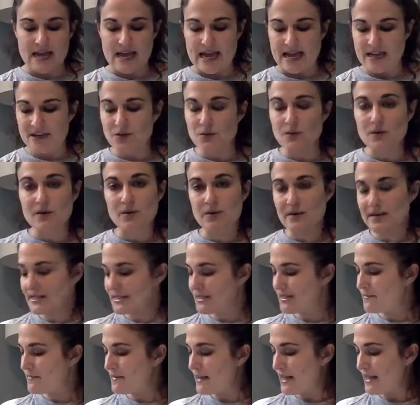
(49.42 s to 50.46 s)
and you are going
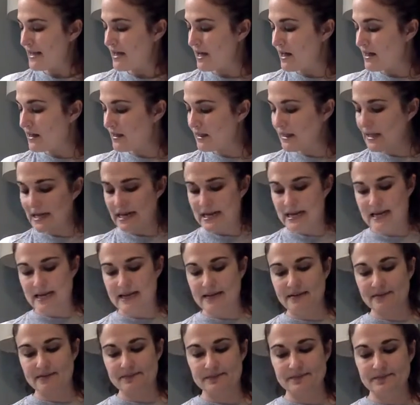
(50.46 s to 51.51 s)
to make a
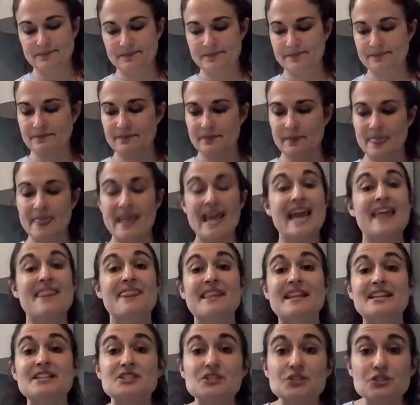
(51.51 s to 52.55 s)
line
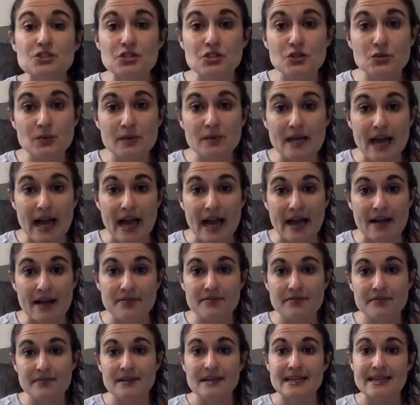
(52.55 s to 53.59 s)
that is 2.5
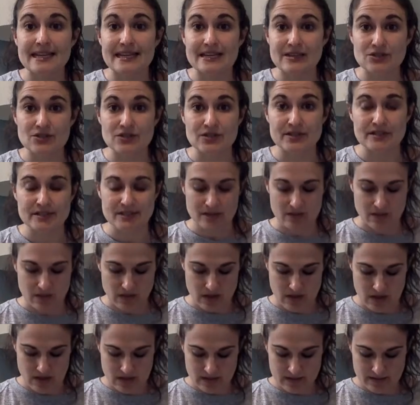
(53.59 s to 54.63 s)
inches
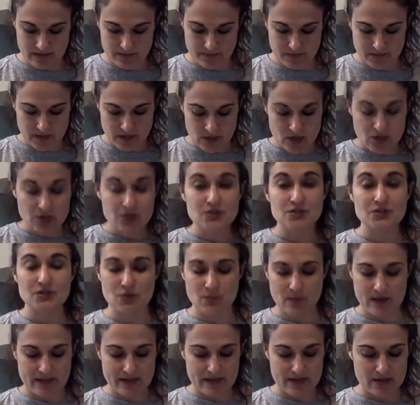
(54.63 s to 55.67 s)
long. So the
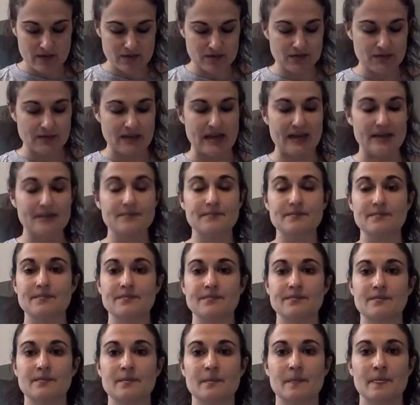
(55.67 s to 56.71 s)
way that you do that
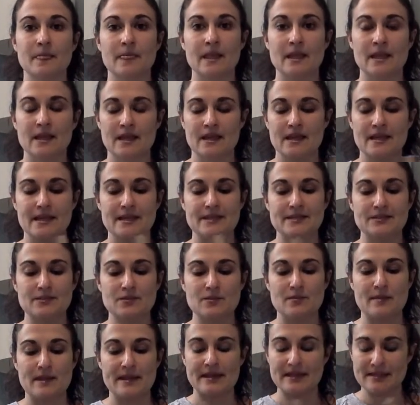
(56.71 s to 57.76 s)
is you
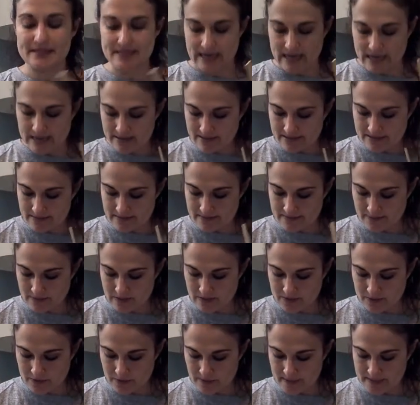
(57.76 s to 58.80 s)
make a dot
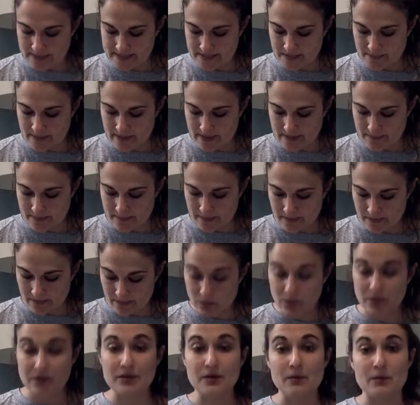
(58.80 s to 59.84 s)
on your piece of paper
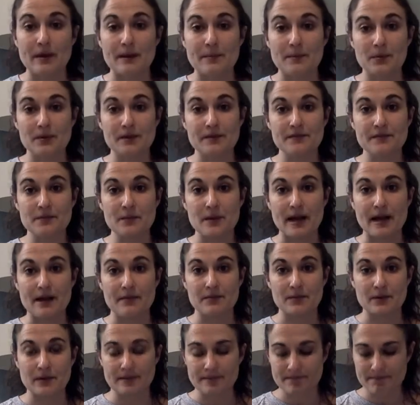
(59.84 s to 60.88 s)
or your whiteboard if you have
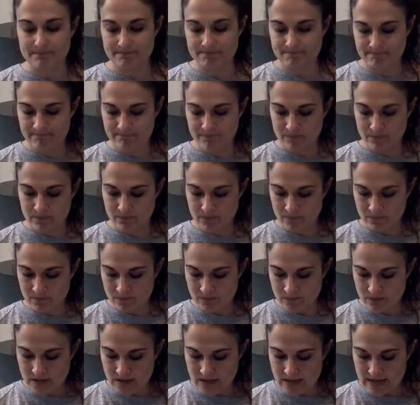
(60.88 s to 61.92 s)
one,
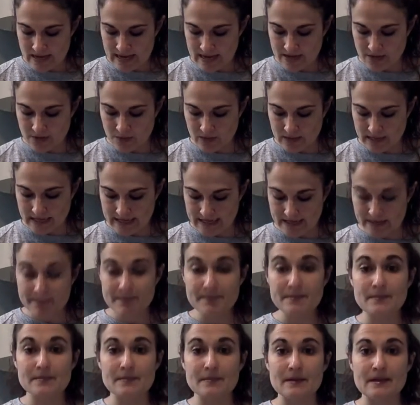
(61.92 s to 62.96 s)
and you line
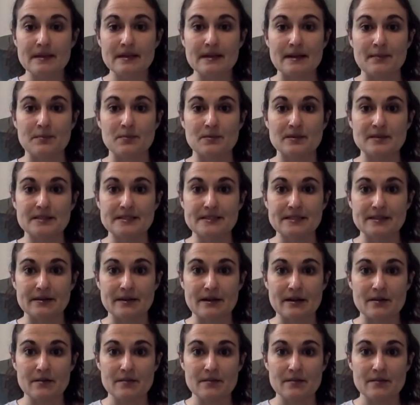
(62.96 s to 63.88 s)
it up with 0.